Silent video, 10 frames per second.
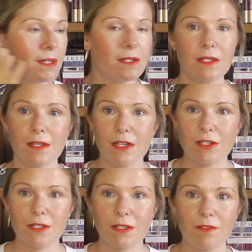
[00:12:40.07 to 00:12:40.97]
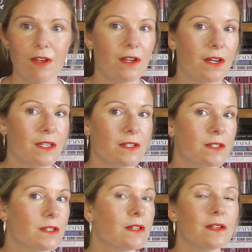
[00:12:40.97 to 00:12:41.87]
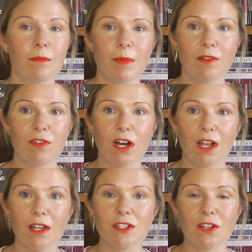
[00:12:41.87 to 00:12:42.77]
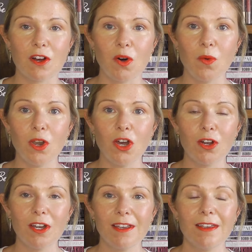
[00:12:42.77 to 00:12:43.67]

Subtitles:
So that's just given a nice bit of colour to the whole look.